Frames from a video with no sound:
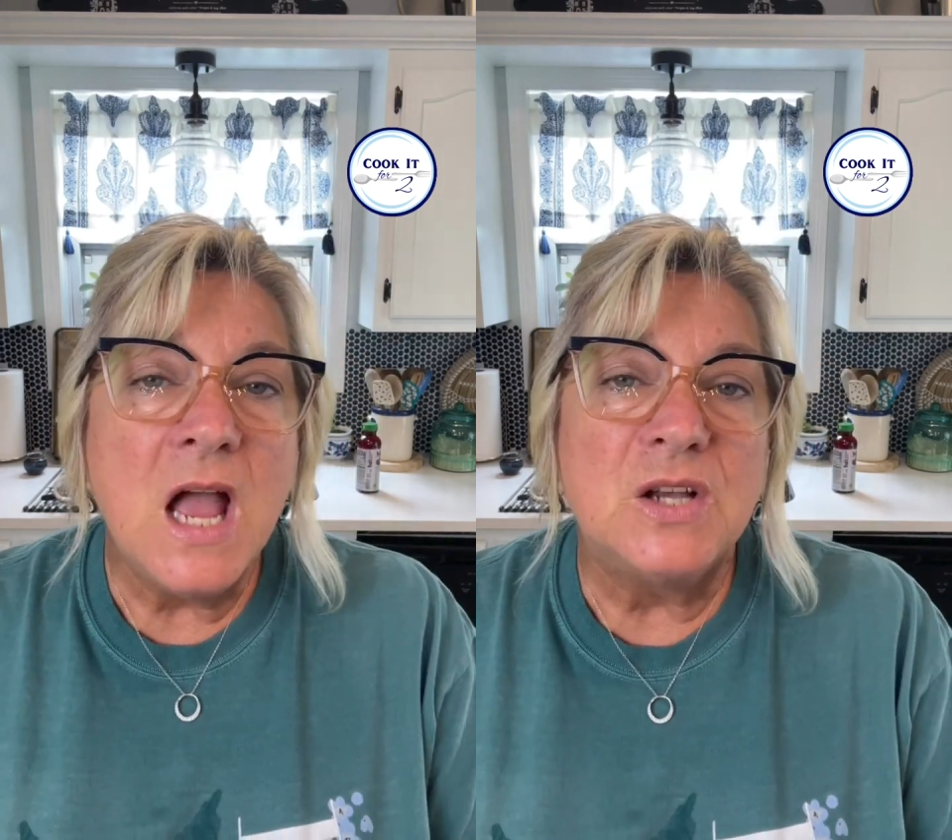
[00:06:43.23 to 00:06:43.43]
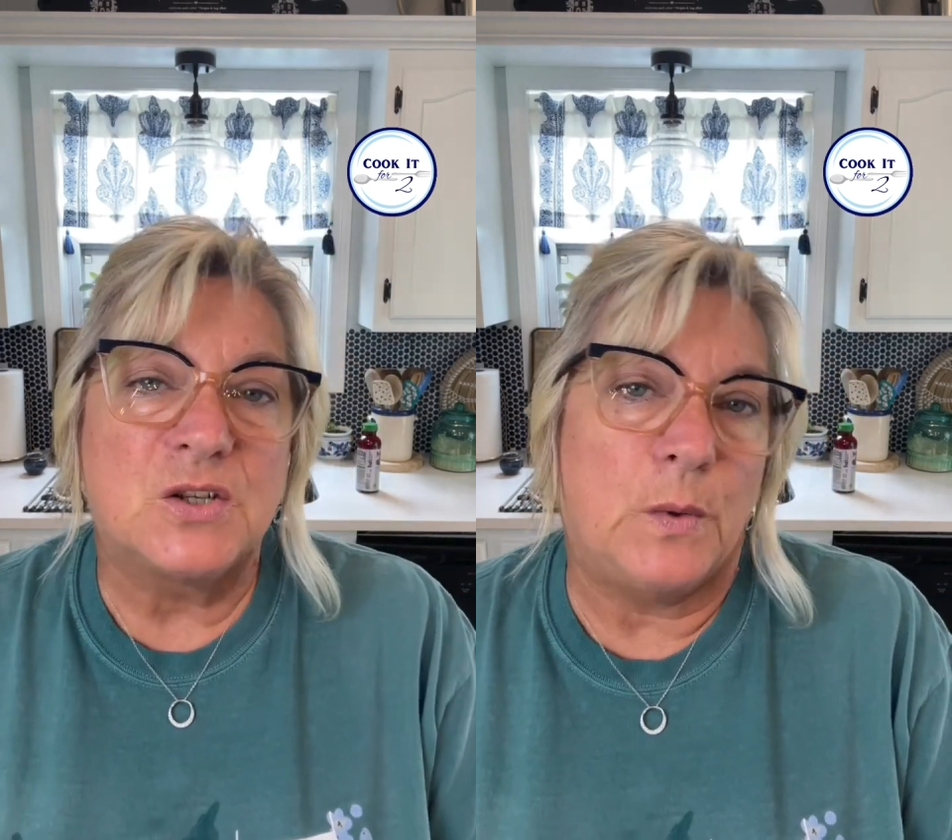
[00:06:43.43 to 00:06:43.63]

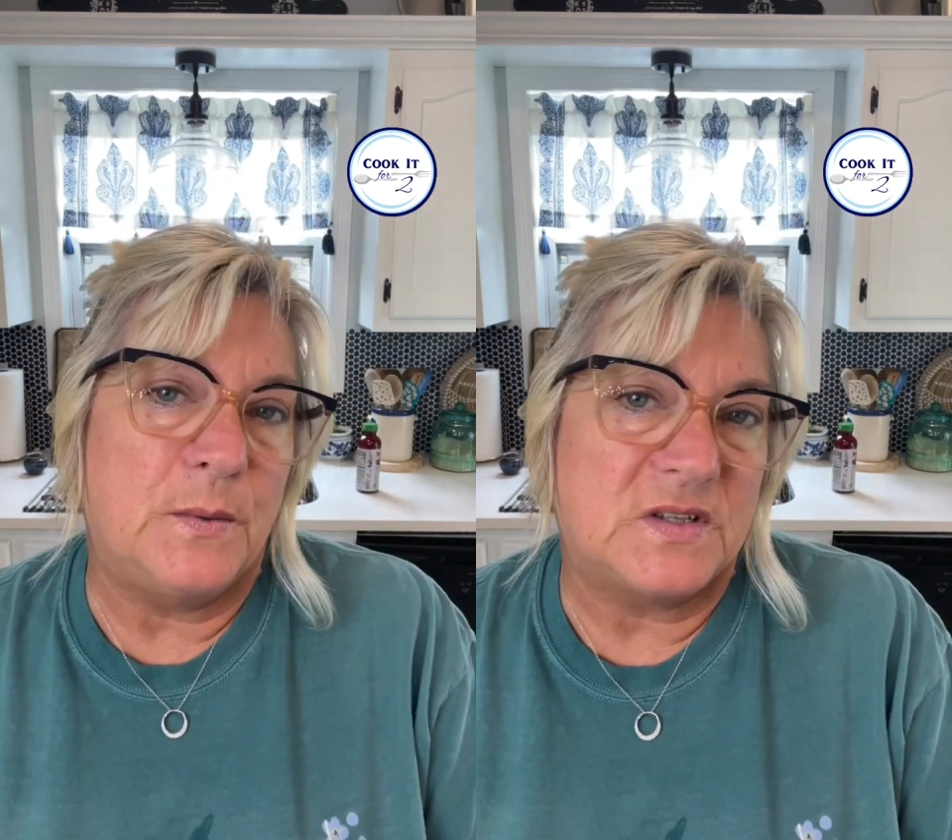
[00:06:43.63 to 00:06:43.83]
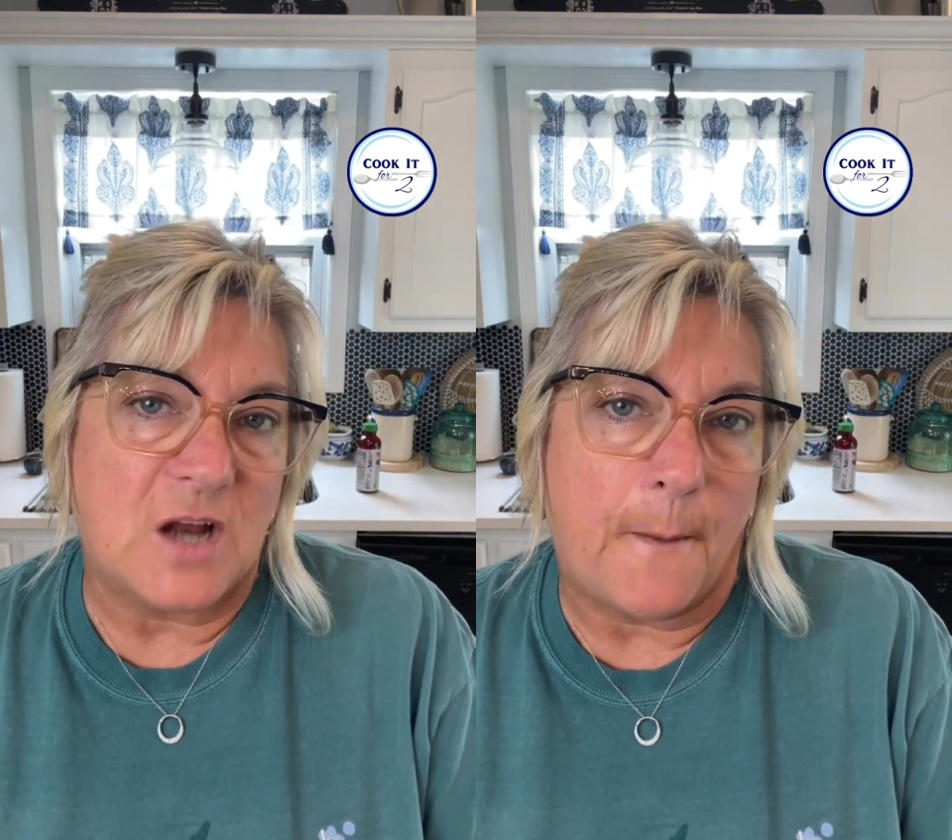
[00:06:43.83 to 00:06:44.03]
So we
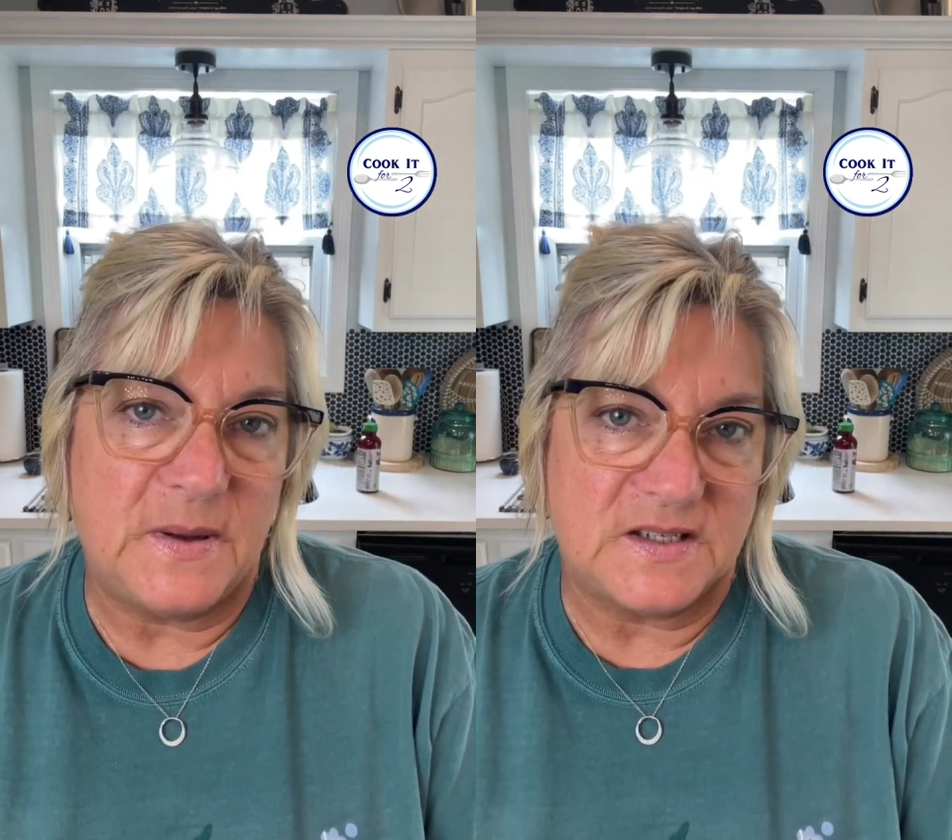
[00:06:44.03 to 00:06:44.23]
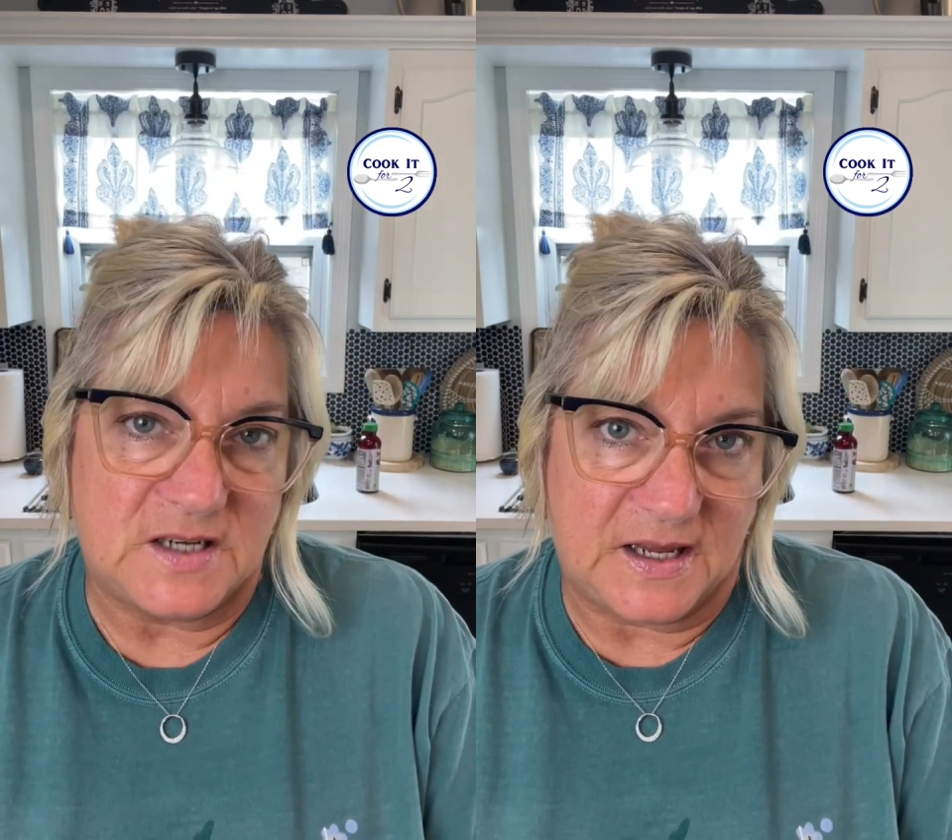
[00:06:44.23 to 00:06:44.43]
would stop at
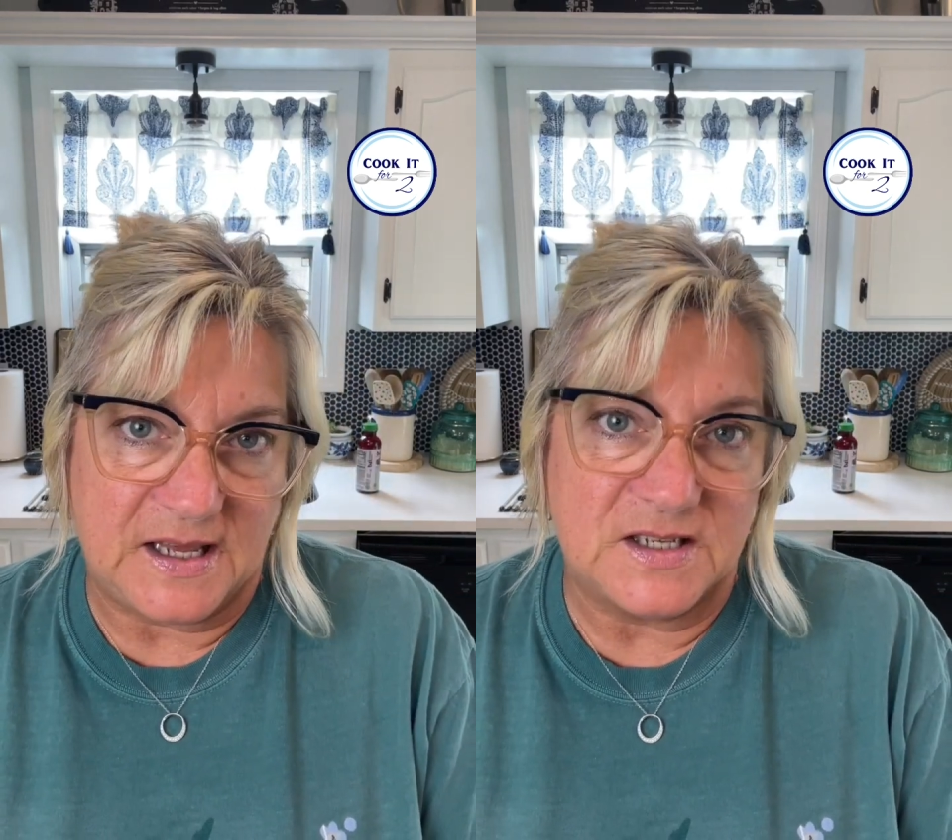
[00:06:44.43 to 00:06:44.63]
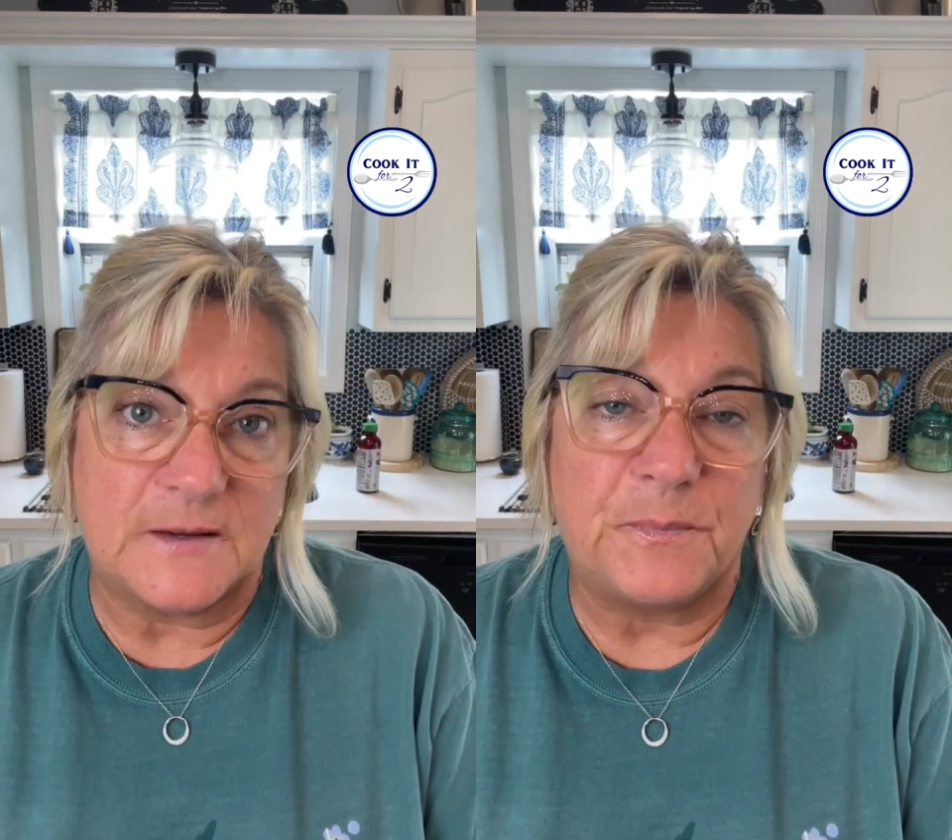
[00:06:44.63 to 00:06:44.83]

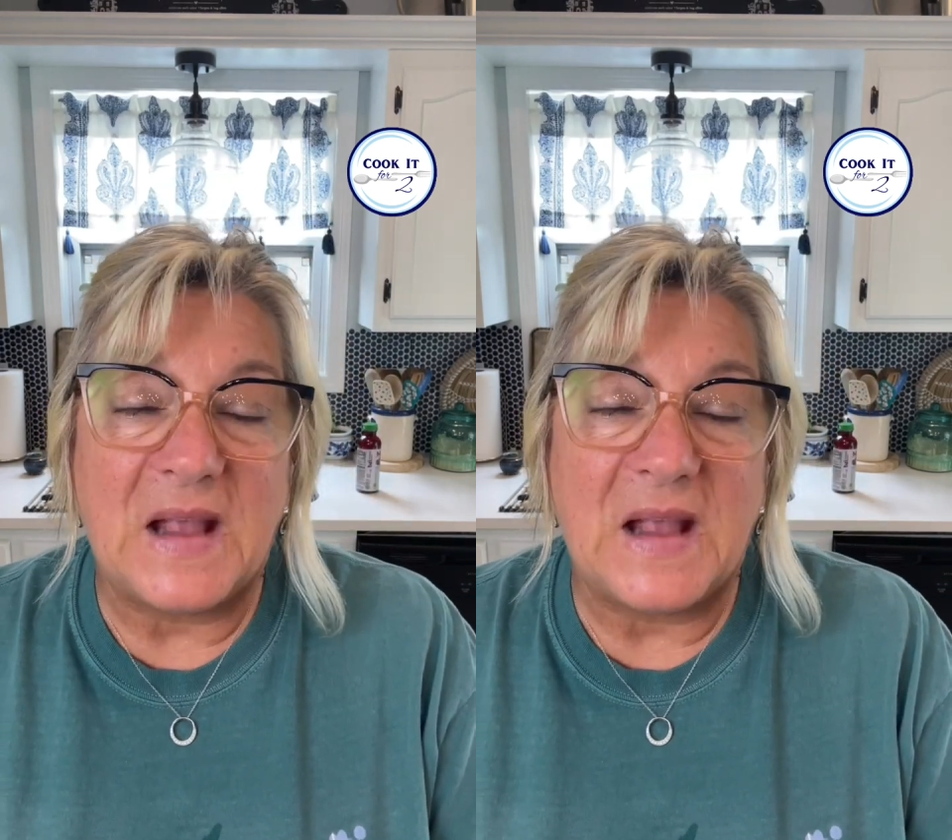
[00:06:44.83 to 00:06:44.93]
Stuckey's,